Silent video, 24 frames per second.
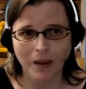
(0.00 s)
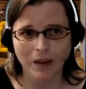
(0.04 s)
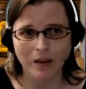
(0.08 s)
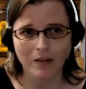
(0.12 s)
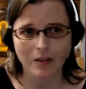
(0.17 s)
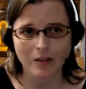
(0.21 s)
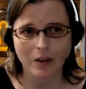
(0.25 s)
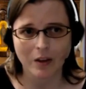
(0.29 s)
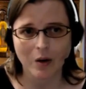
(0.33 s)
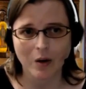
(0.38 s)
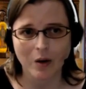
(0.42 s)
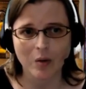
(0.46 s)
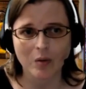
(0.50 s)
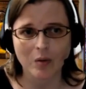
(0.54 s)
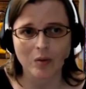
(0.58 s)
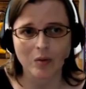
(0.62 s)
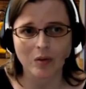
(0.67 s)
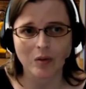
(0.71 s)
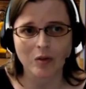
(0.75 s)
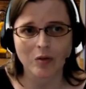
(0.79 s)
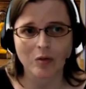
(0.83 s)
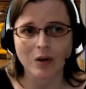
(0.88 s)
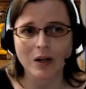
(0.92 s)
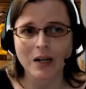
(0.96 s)
though
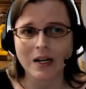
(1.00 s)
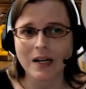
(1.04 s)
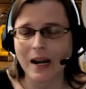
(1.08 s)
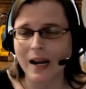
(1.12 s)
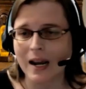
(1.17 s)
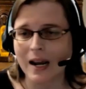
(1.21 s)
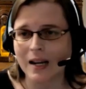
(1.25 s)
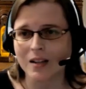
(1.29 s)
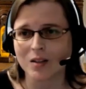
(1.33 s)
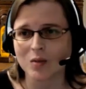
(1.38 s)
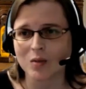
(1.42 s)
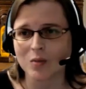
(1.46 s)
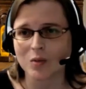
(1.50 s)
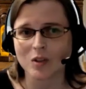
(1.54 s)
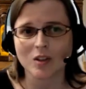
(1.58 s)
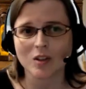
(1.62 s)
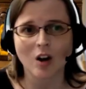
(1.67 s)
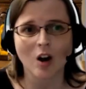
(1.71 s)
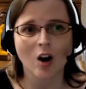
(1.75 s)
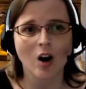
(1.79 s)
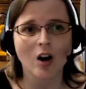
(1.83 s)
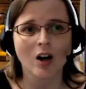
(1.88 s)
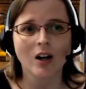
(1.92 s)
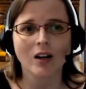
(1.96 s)
3 days was
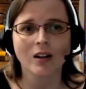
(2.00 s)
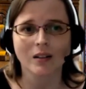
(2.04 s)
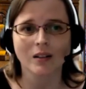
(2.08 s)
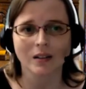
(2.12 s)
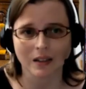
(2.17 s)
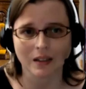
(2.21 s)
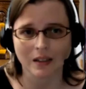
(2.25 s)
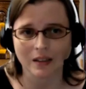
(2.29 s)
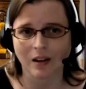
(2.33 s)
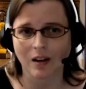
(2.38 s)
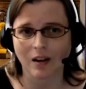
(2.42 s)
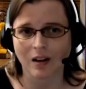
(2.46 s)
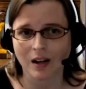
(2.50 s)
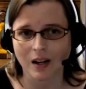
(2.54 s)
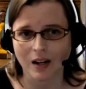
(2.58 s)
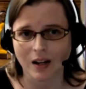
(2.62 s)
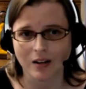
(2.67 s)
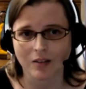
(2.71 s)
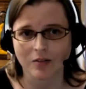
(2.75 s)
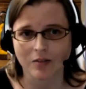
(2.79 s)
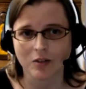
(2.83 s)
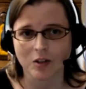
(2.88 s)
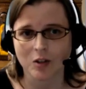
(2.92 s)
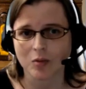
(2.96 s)
hardly long
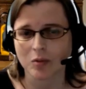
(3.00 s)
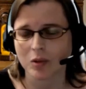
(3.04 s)
enough to